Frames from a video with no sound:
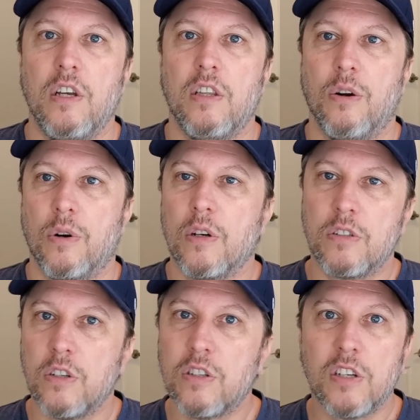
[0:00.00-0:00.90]
There were
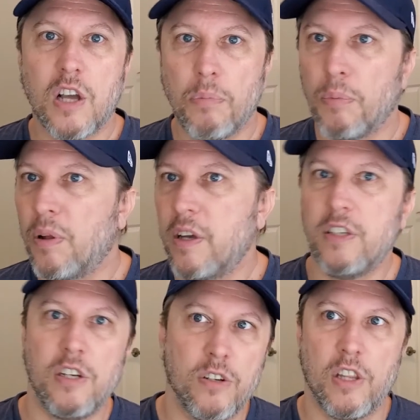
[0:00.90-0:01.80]
just a couple
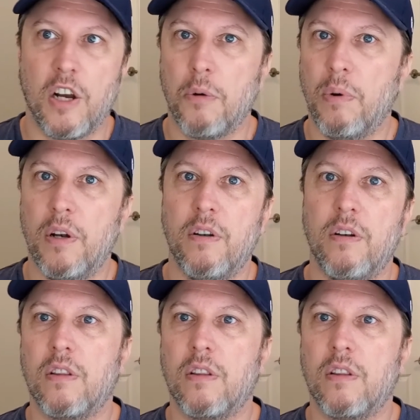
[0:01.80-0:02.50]
plays here and there, but